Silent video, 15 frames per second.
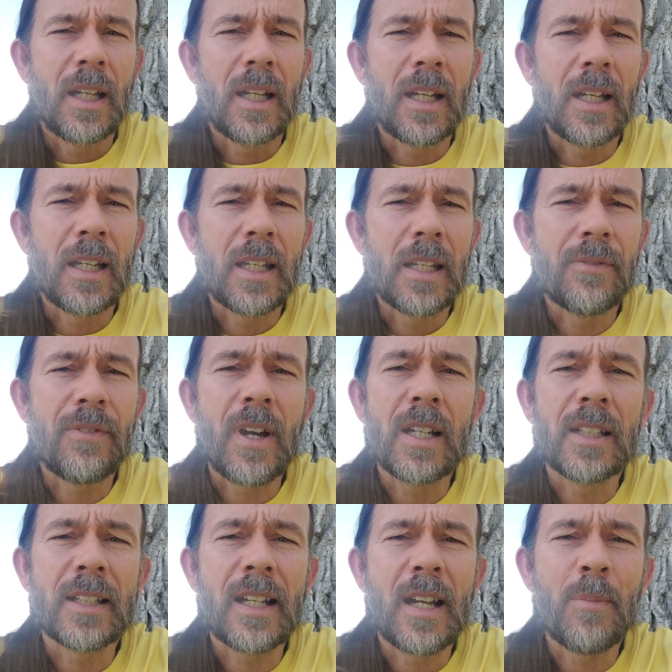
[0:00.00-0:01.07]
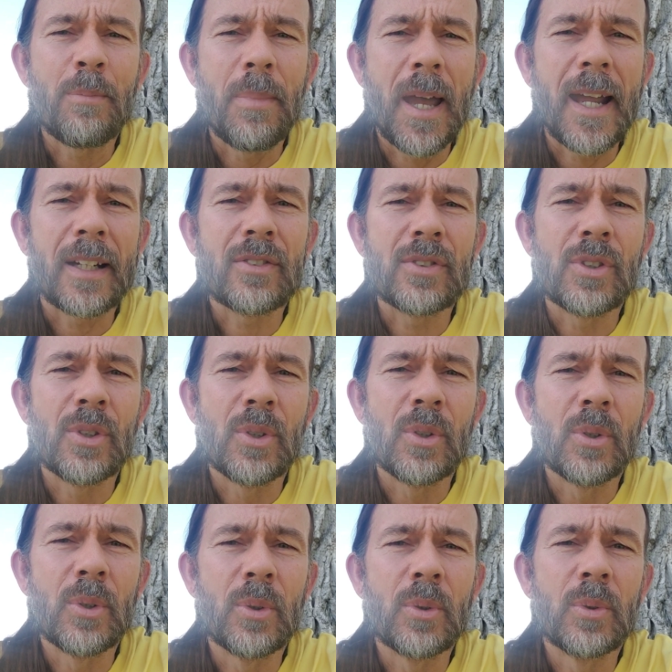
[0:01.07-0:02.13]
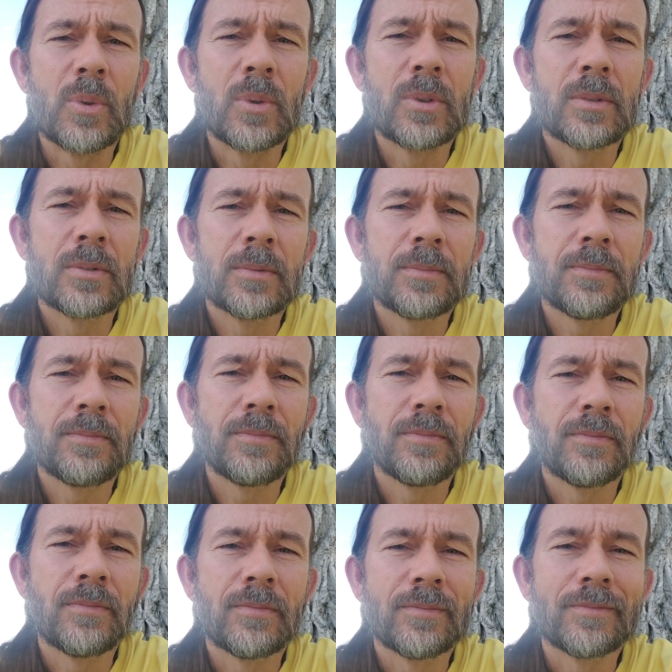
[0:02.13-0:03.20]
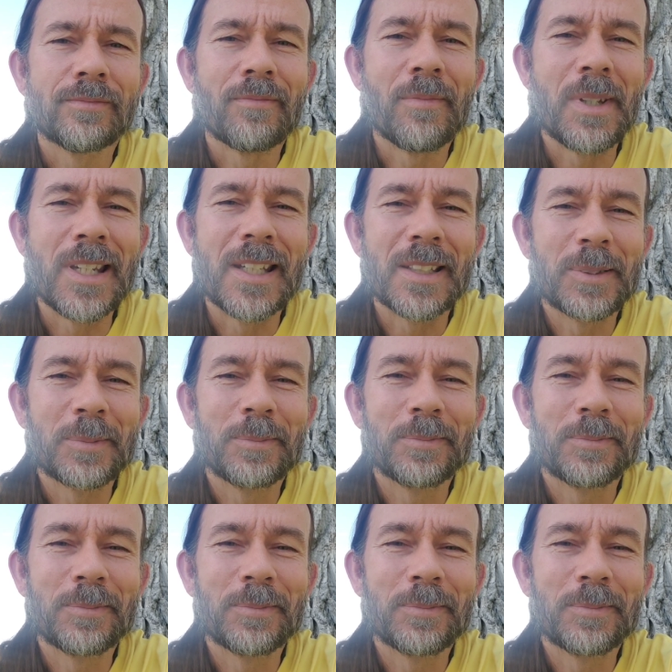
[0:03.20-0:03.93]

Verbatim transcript: I finally got back to me.